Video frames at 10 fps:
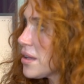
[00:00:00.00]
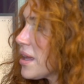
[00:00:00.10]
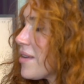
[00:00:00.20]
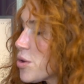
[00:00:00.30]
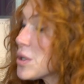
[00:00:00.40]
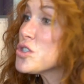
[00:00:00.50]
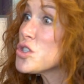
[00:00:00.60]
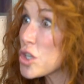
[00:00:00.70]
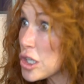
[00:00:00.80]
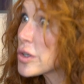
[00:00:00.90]
everyone to
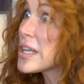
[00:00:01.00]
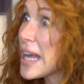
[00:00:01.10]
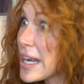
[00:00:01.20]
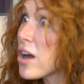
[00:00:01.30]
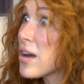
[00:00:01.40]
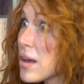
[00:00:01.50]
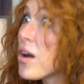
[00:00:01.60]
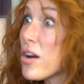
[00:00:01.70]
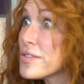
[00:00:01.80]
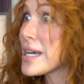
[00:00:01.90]
start looking
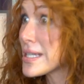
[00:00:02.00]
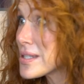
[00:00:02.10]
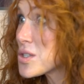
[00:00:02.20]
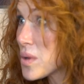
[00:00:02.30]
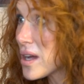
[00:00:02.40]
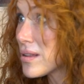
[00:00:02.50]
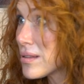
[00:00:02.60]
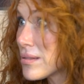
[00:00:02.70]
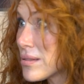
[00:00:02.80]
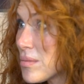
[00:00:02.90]
after us as well.